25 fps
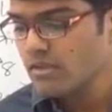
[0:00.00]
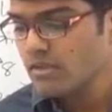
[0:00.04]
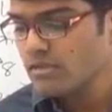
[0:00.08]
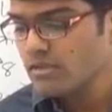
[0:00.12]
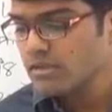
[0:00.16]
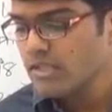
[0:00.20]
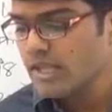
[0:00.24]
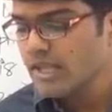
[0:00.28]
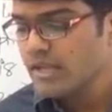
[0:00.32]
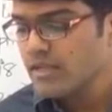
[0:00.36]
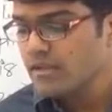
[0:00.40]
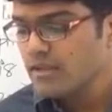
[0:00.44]

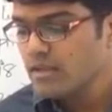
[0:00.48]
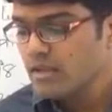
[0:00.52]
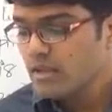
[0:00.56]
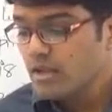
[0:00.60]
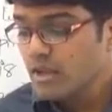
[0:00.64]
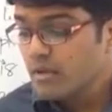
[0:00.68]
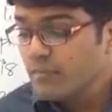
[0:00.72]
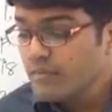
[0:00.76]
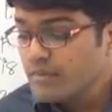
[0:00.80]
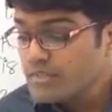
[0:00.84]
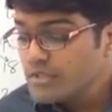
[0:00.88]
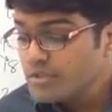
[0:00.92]
Then
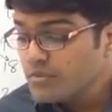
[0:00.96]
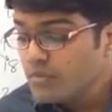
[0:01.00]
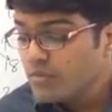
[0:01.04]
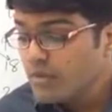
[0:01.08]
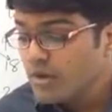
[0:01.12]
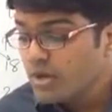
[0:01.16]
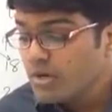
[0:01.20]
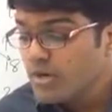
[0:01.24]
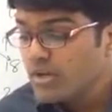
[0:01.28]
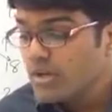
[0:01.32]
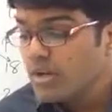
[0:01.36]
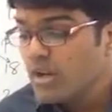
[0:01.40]
which
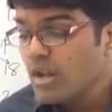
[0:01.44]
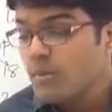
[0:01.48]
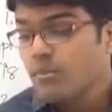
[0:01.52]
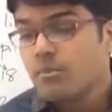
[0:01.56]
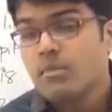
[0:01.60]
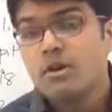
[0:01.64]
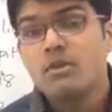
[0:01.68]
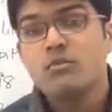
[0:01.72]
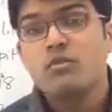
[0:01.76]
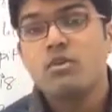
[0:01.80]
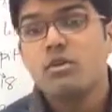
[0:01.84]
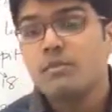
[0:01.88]
word or
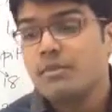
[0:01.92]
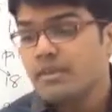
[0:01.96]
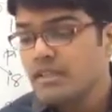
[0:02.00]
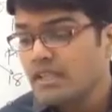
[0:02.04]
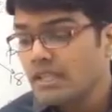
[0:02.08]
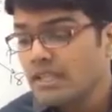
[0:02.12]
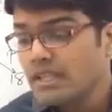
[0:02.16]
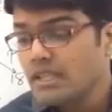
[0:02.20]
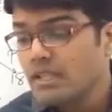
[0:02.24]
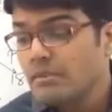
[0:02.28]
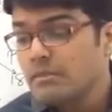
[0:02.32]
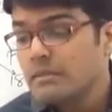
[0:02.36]
number would be
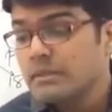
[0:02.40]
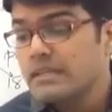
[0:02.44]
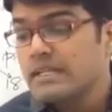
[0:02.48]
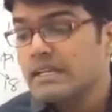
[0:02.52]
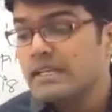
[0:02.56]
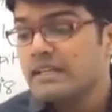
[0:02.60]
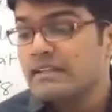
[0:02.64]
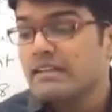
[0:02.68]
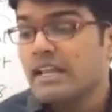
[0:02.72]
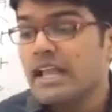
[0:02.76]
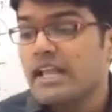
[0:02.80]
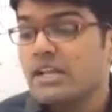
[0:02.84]
the
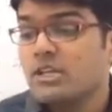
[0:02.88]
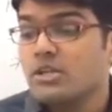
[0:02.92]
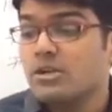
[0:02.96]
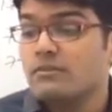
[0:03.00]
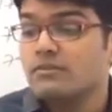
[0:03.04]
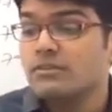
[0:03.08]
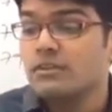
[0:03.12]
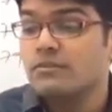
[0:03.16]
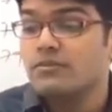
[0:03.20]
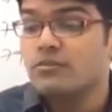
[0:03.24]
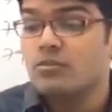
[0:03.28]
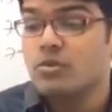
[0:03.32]
immediate right of
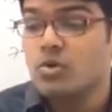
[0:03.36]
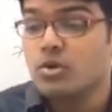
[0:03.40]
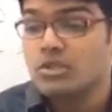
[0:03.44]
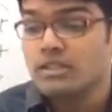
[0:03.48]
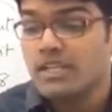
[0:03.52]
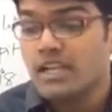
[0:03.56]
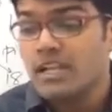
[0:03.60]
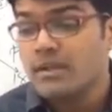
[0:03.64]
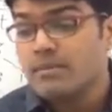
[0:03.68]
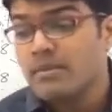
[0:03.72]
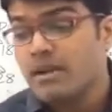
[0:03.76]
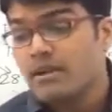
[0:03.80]
the fourth
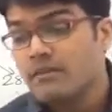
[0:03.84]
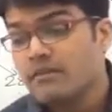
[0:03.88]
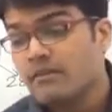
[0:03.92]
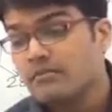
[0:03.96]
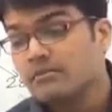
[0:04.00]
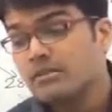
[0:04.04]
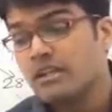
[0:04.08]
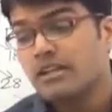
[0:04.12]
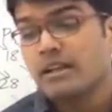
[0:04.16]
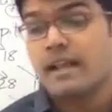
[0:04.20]
element from the